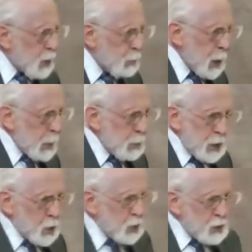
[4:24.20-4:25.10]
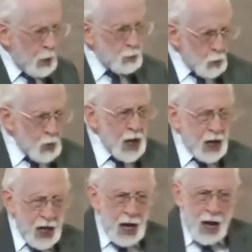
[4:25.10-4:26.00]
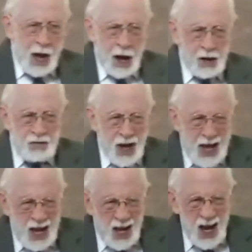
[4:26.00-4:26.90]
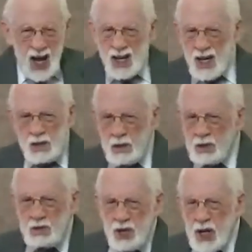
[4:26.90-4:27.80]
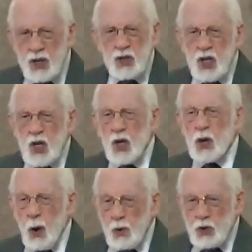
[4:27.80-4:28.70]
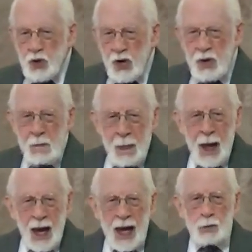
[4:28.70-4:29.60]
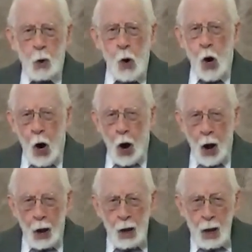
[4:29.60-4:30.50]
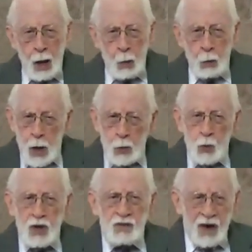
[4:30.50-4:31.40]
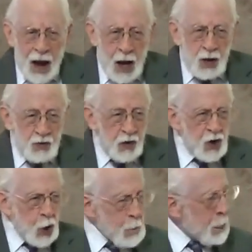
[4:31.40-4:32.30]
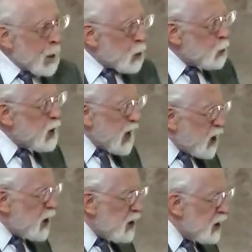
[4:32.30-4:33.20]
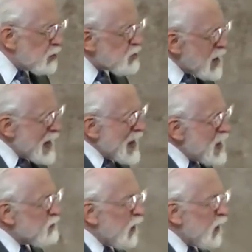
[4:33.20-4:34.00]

of people who don't really have any distinct notion at all what revival really is. If